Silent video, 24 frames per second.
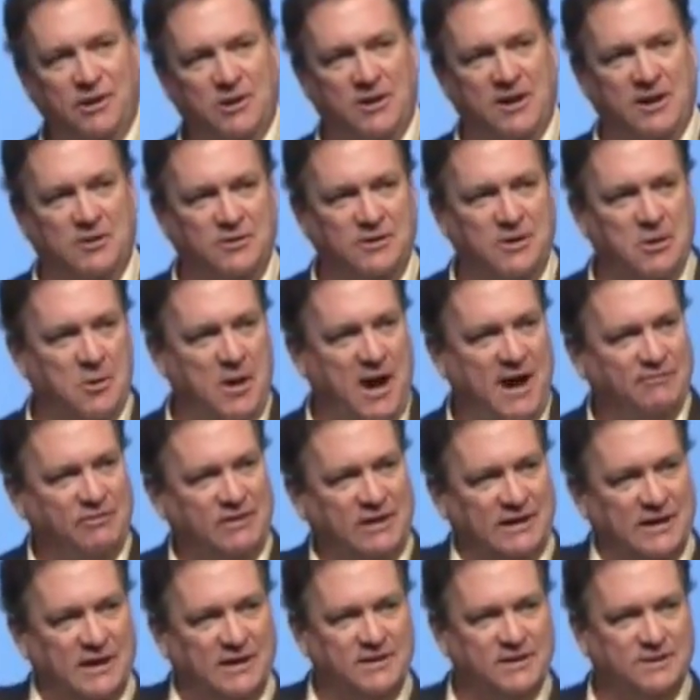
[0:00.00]
figured out, you know,
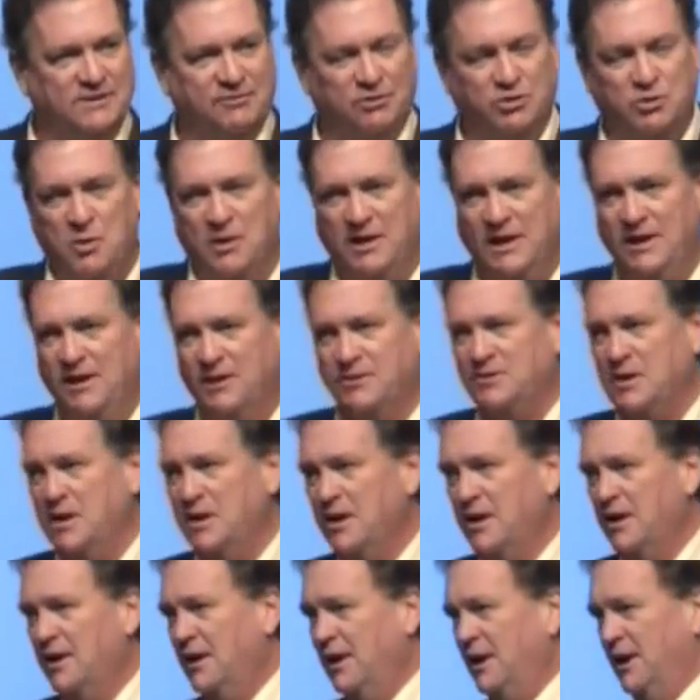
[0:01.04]
having done this for twenty years,
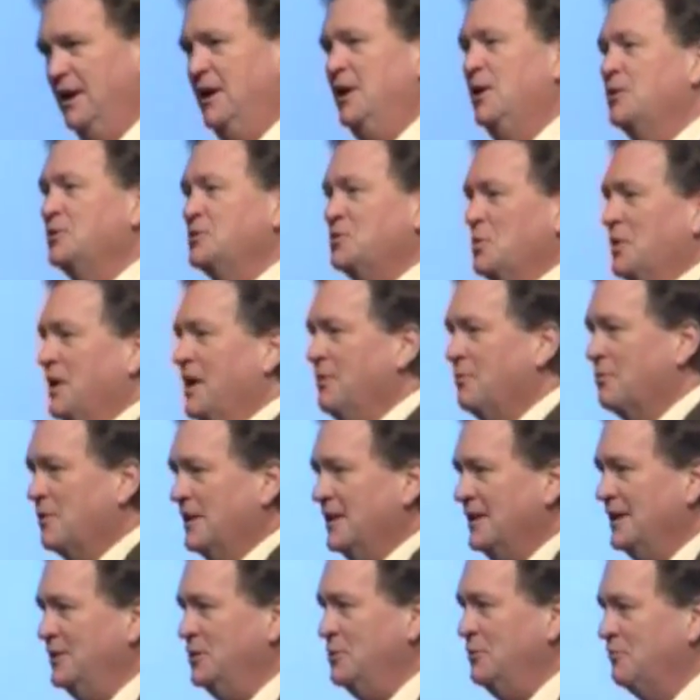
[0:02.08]
here's what I
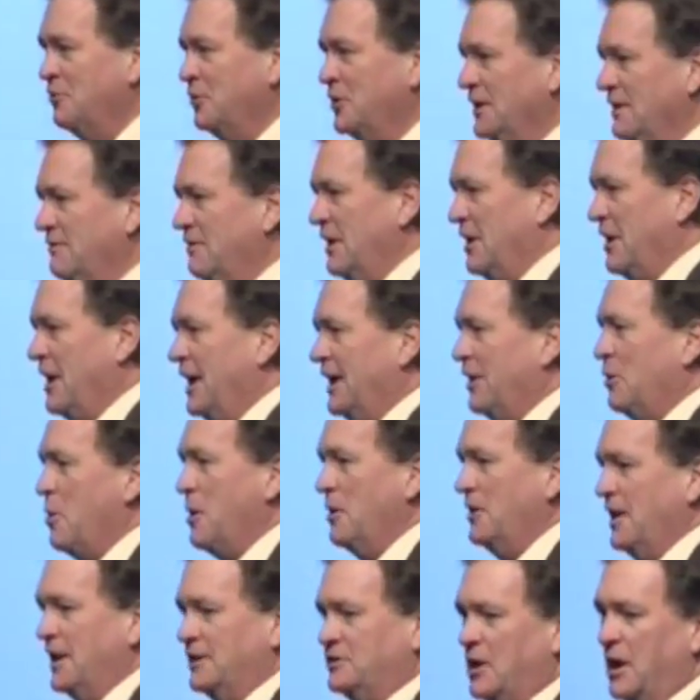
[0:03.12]
really do for a living. I go
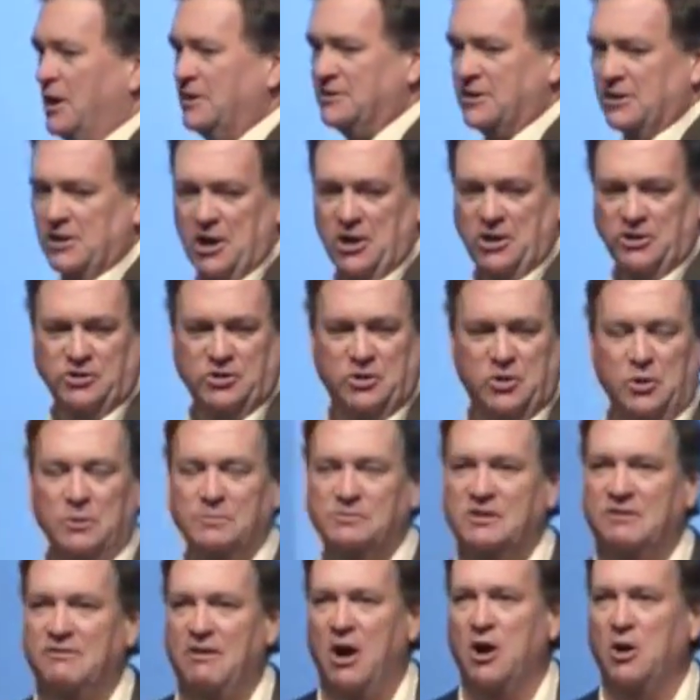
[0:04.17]
out and I talk to large
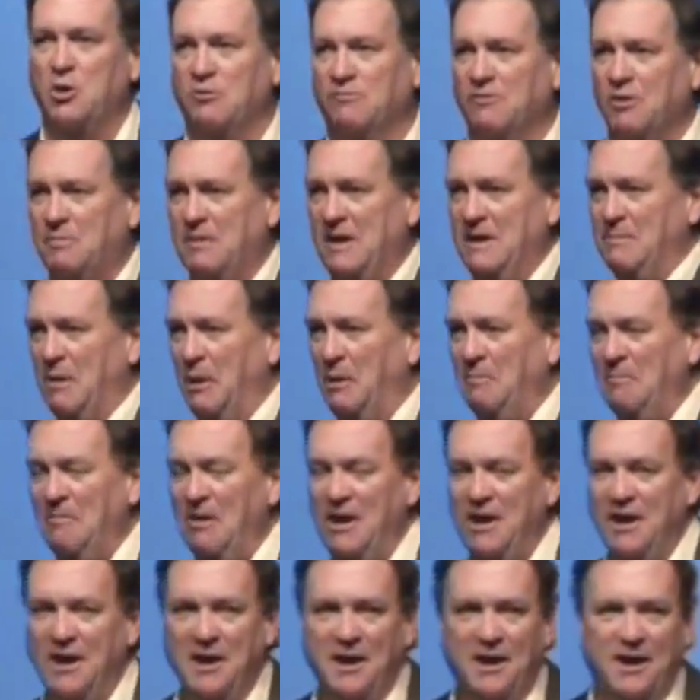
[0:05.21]
groups of hungover people.
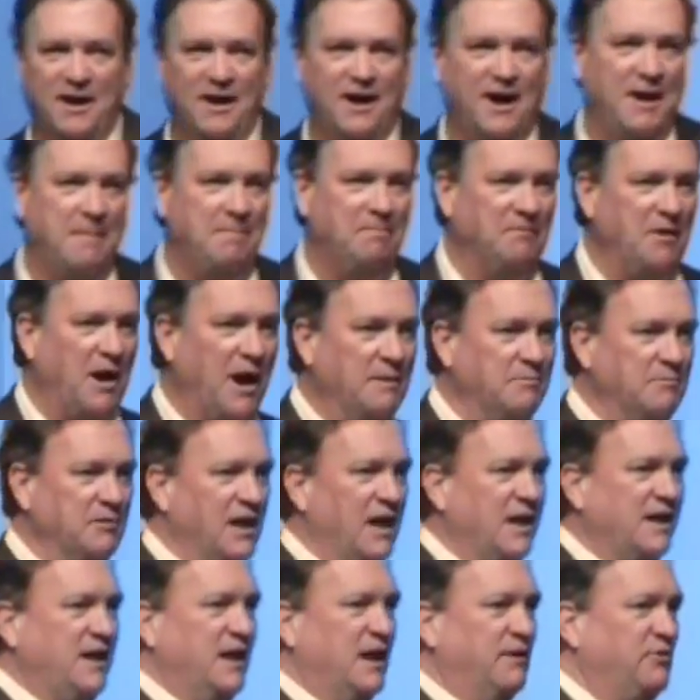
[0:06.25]
Um, I'm
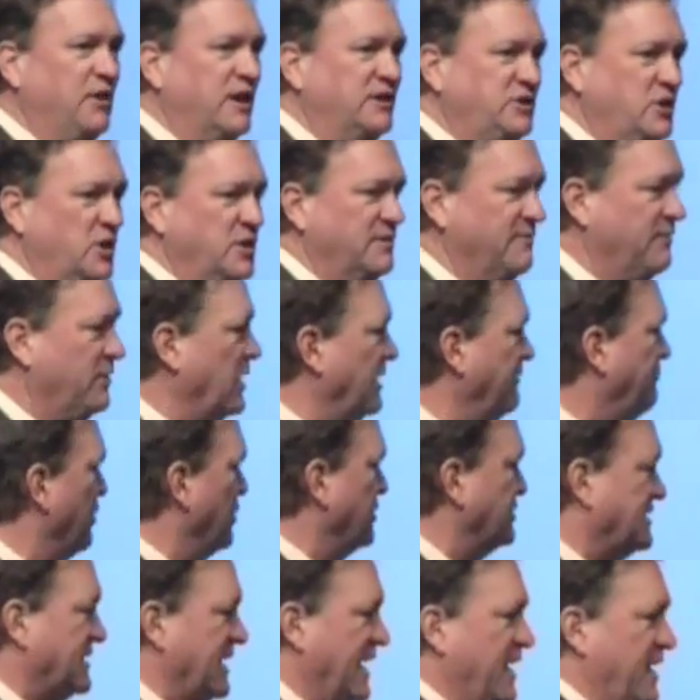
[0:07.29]
lucky I've got you on the very
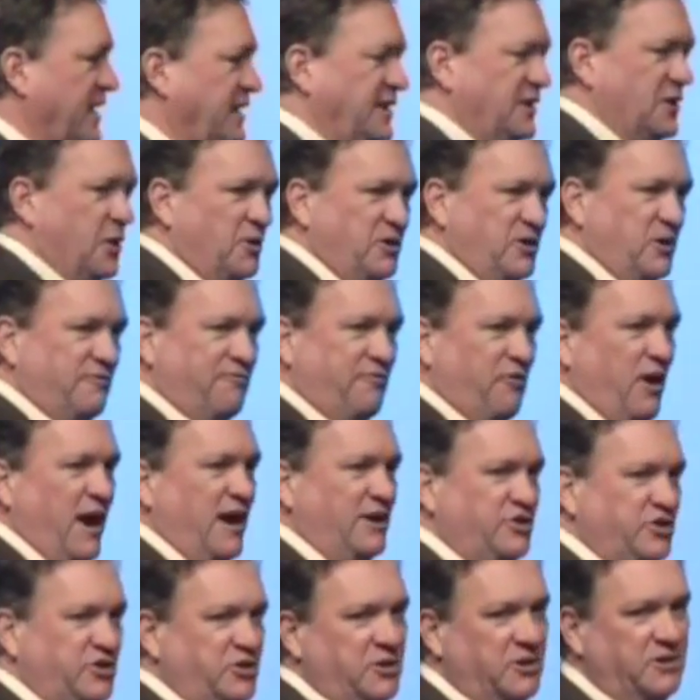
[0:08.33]
first day. You know, you're
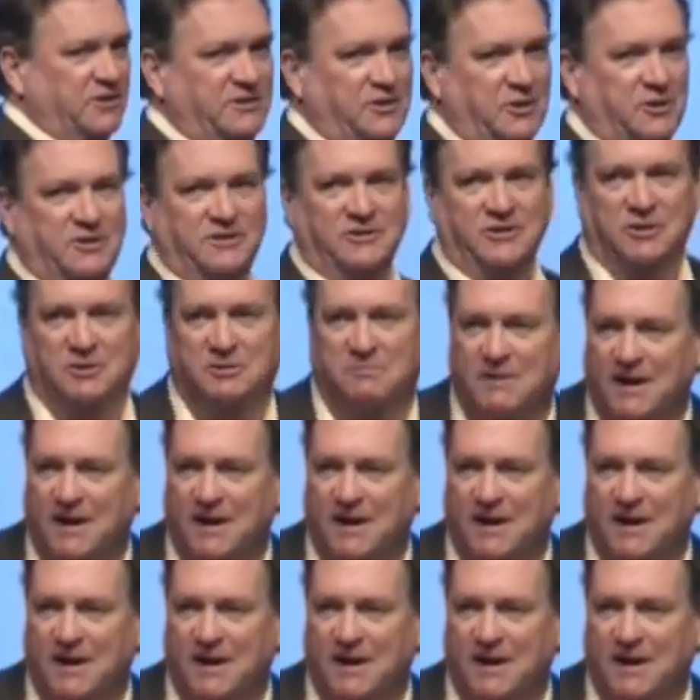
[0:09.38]
fresh, you're, you're, you're